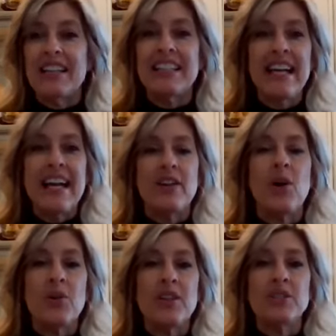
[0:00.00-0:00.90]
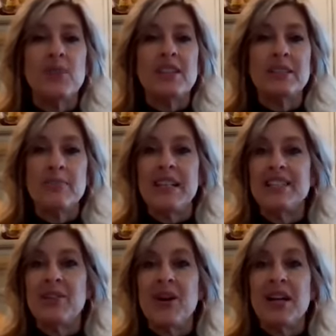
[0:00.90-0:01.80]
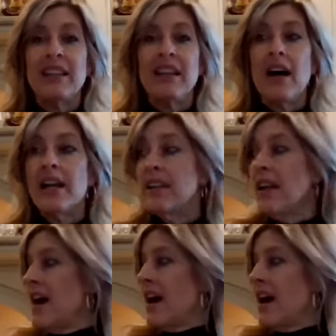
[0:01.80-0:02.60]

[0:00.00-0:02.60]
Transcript: Again, all these recipes are online.